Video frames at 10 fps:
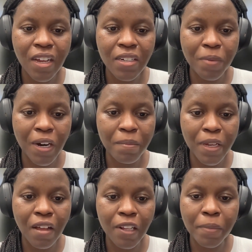a
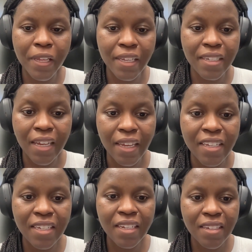department called plant
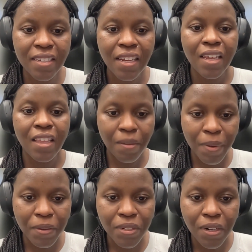sciences in the
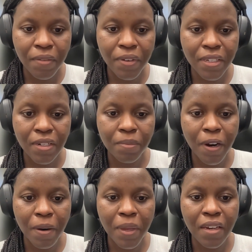post-harvest
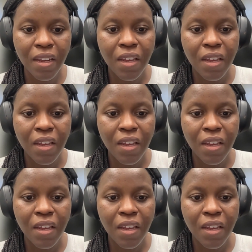department.